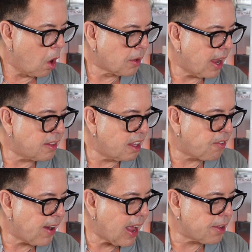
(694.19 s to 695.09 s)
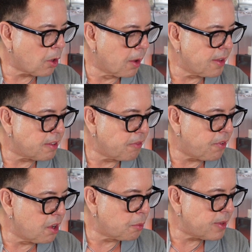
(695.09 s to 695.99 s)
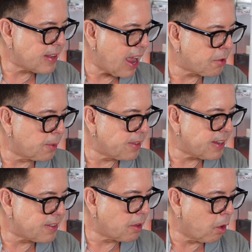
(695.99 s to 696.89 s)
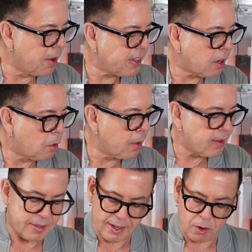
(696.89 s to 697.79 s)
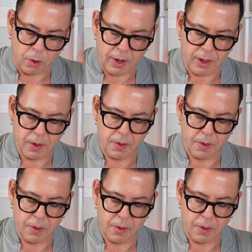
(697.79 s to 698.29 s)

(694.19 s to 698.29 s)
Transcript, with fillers: Okay, this fragrance oil is infused with natural essential oils, including cedar oil.